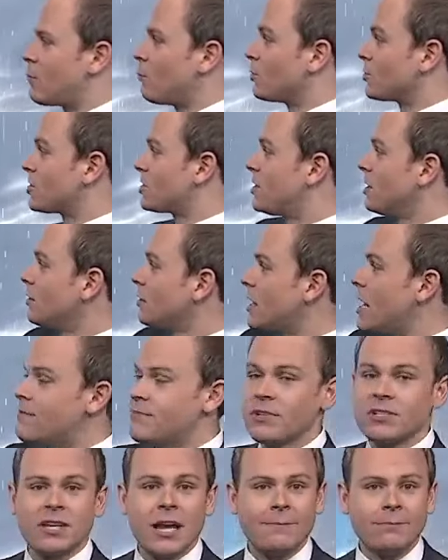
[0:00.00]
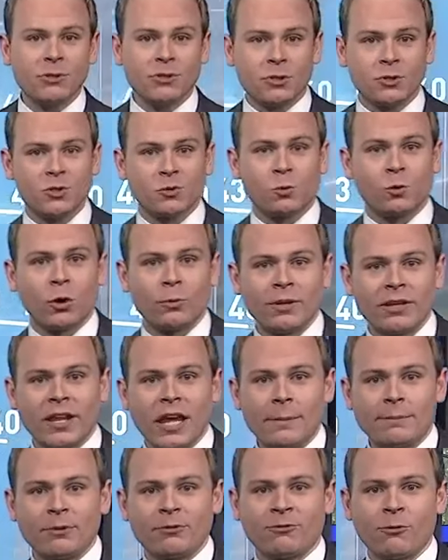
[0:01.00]
We'll still keep the temperatures warm in the
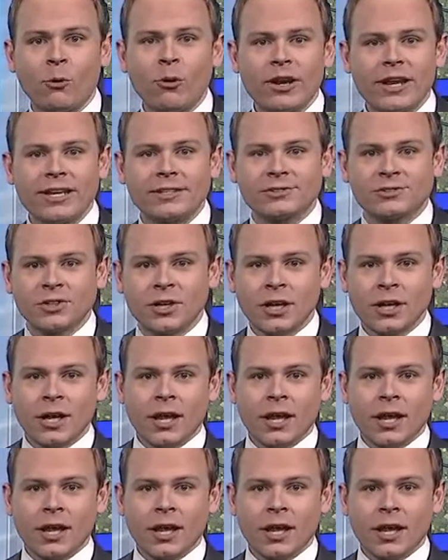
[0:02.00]
upper 40s,